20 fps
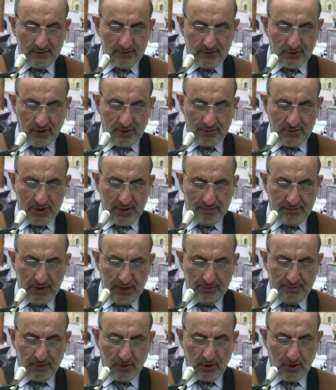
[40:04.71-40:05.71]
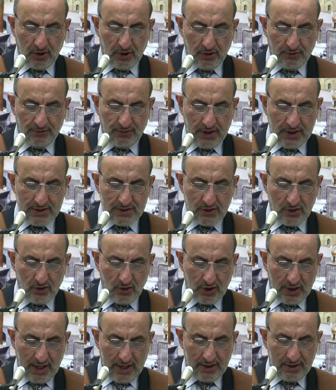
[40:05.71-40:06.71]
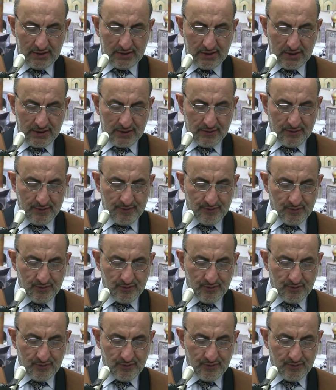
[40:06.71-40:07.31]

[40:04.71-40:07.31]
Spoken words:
from the people of his locality,